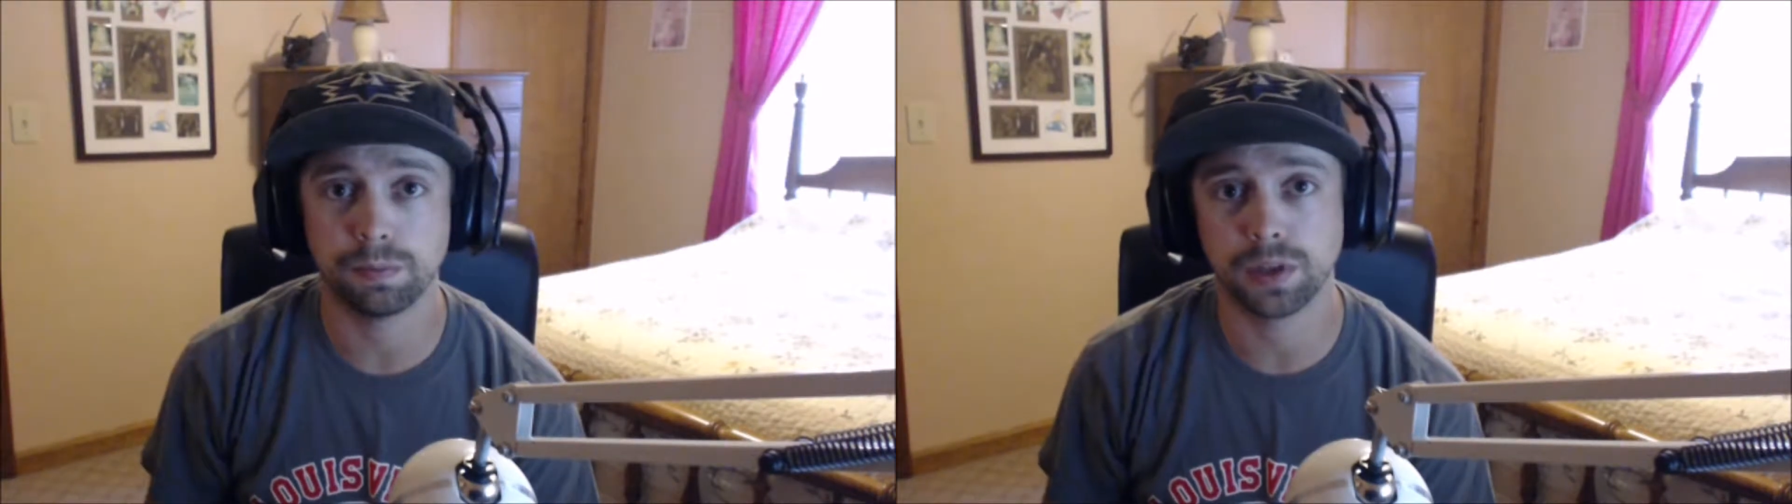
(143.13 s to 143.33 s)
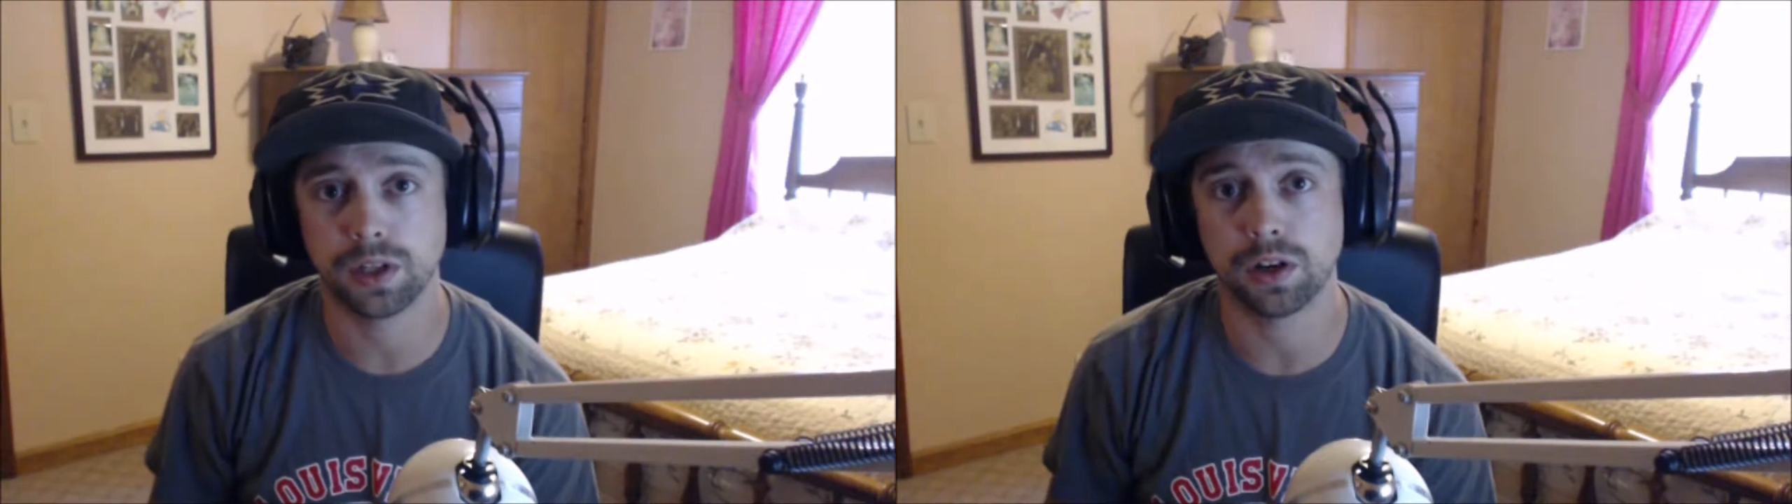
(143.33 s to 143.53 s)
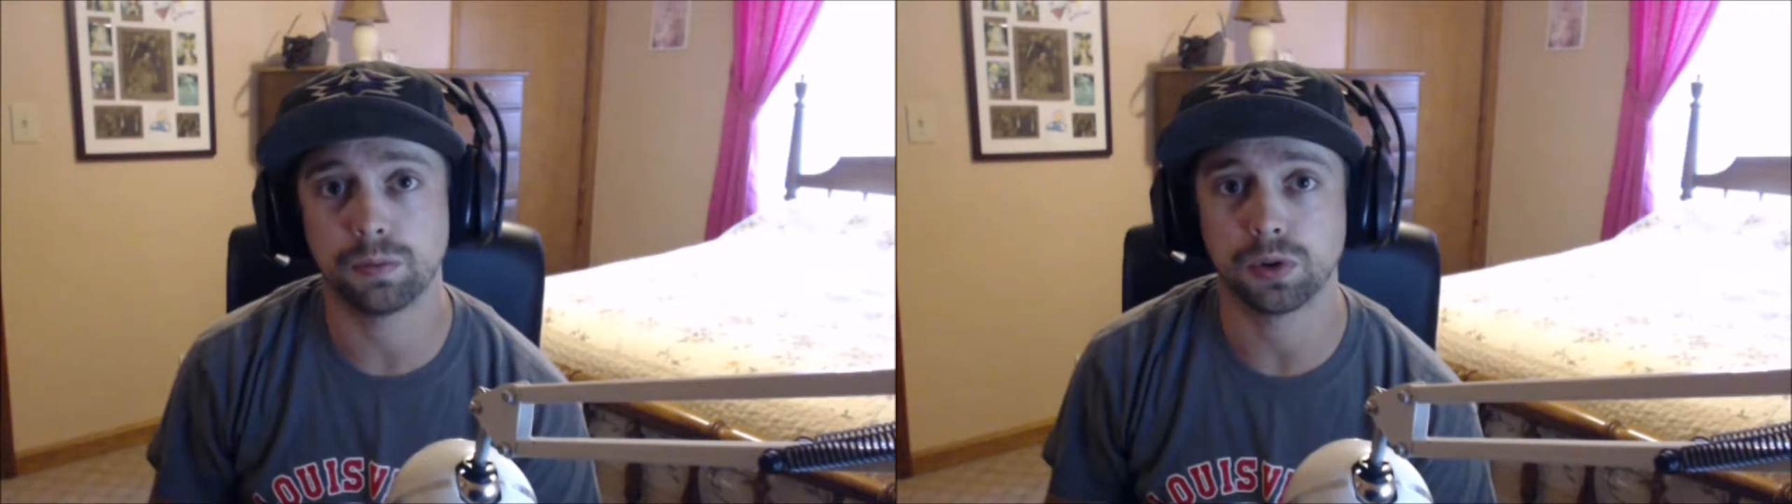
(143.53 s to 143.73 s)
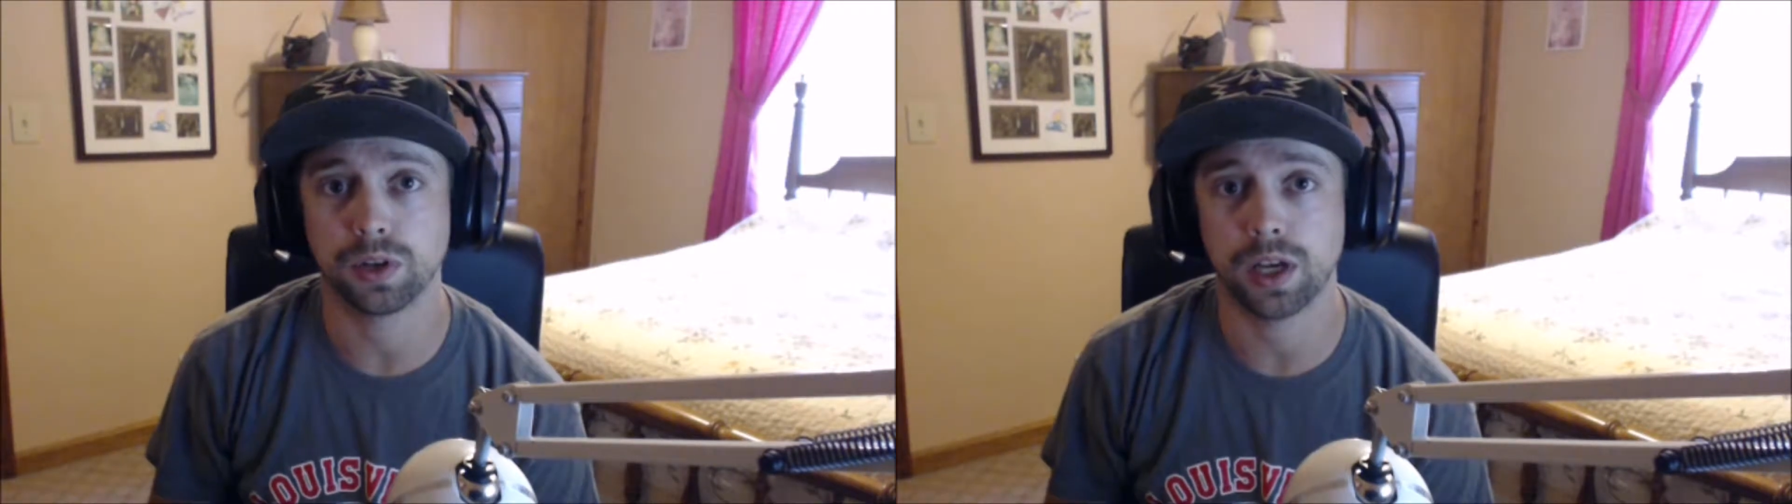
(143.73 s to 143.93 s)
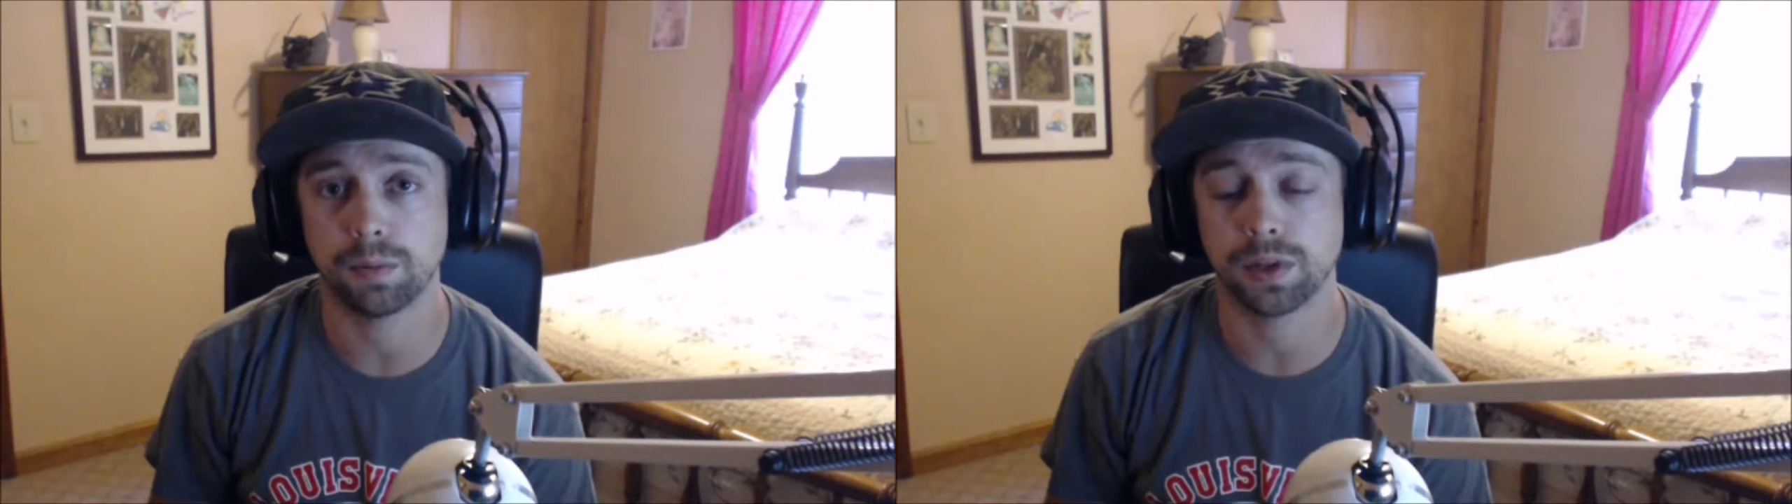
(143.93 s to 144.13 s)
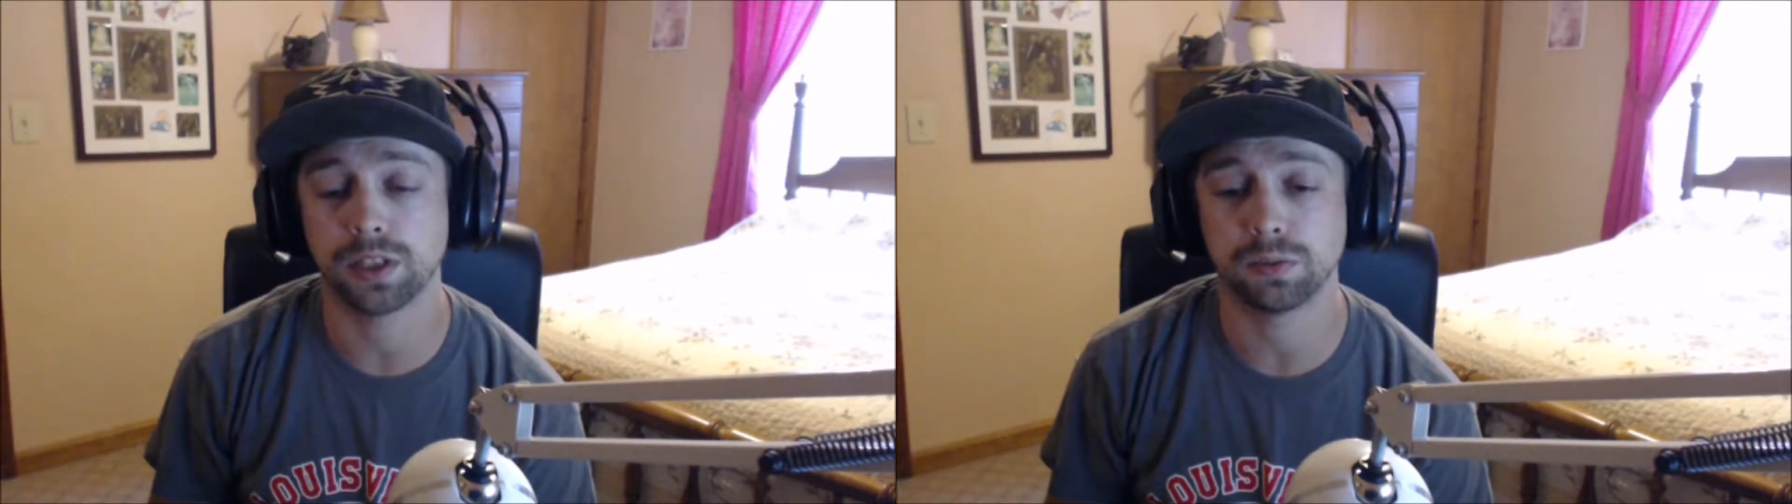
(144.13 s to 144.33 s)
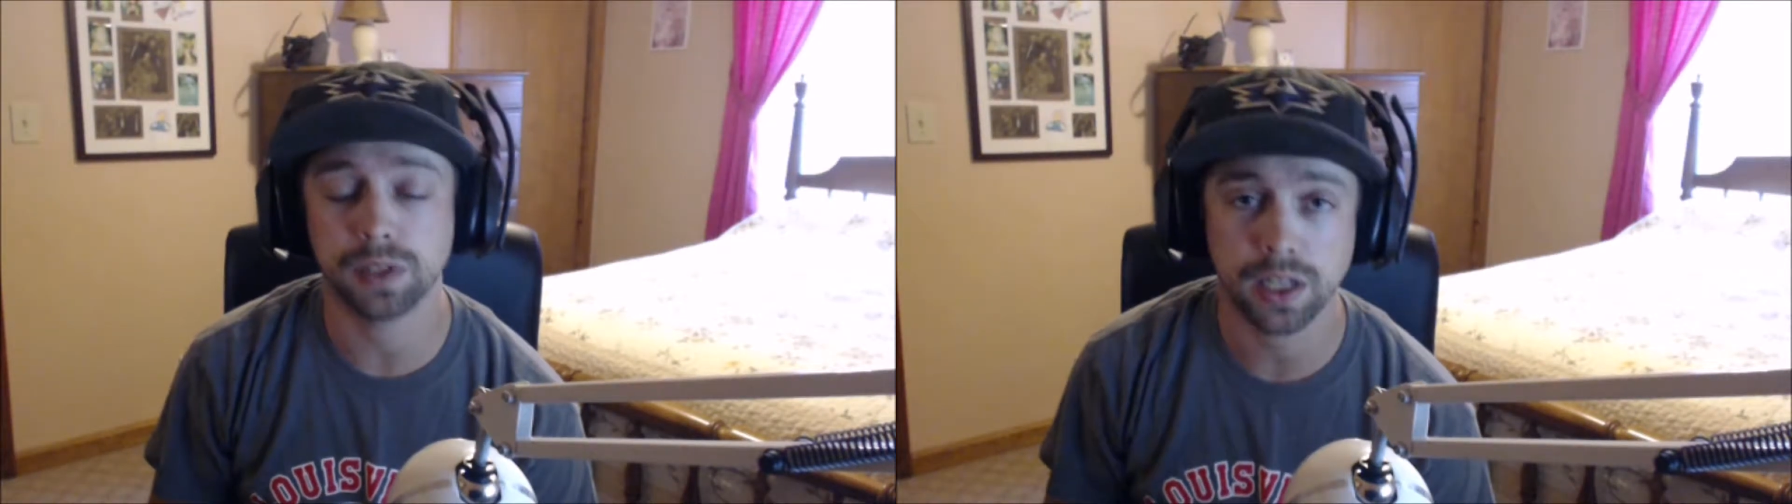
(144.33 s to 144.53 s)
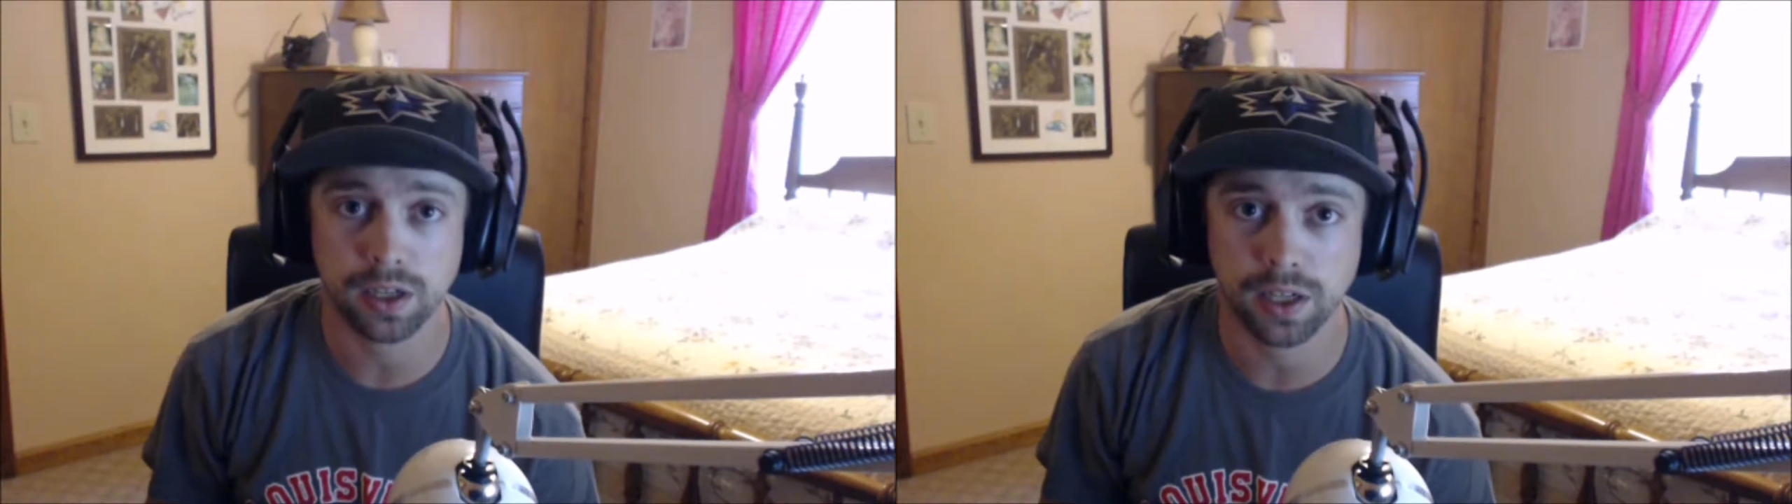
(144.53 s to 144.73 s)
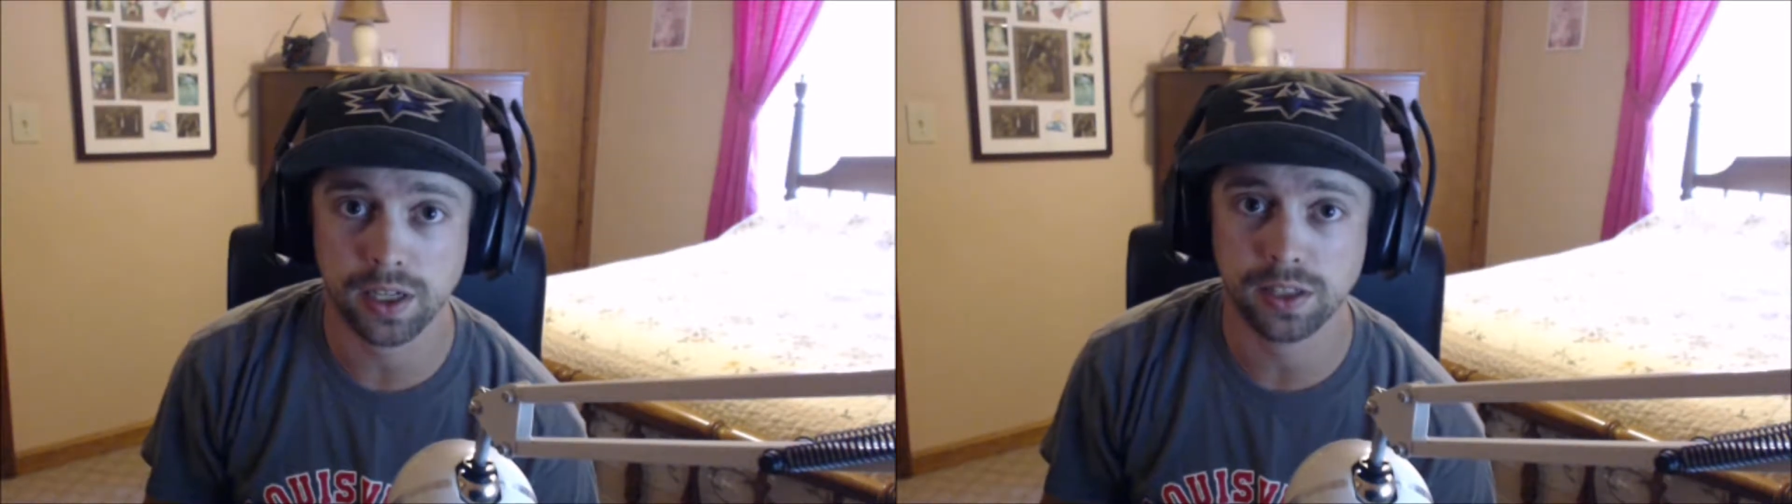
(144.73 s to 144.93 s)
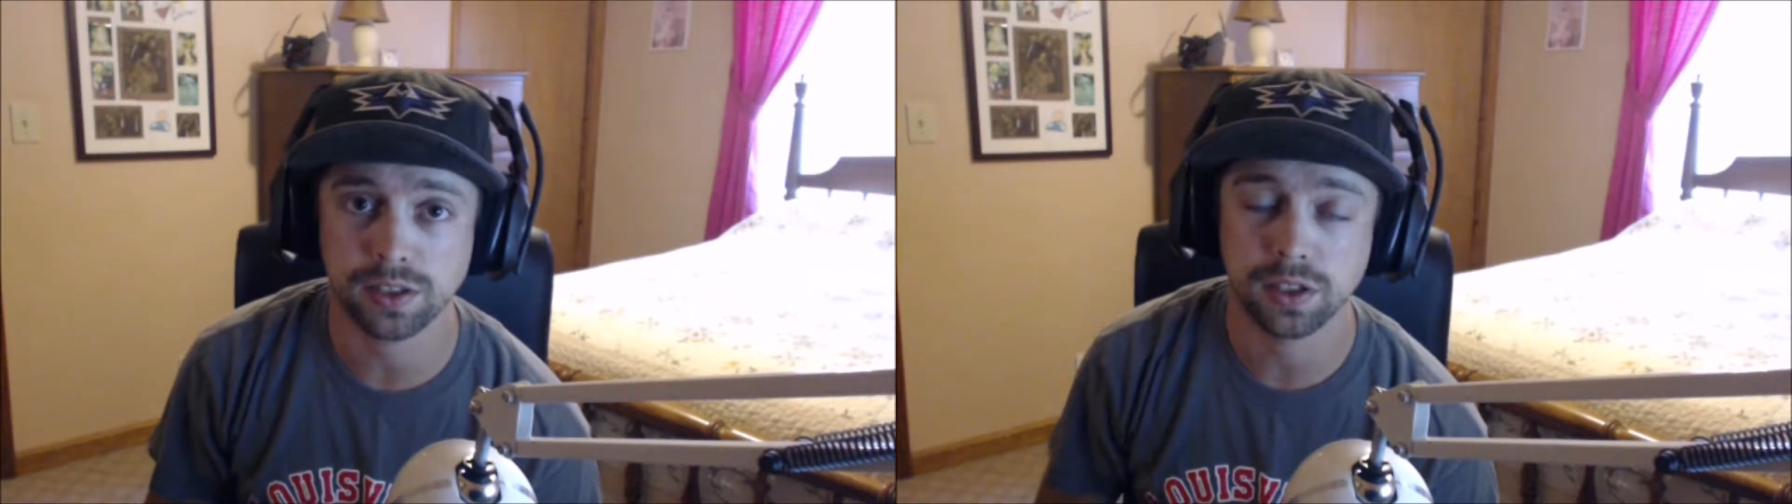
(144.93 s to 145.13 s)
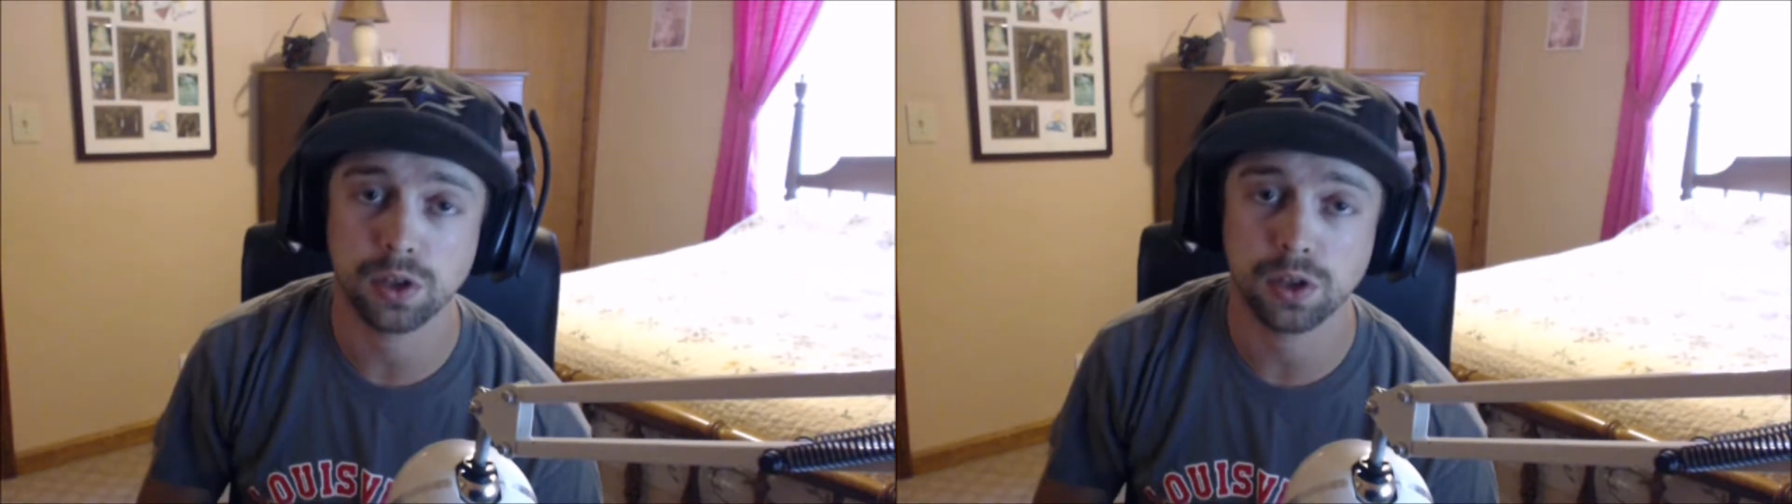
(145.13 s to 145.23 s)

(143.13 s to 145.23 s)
bring y'all more gameplays but anyhow guys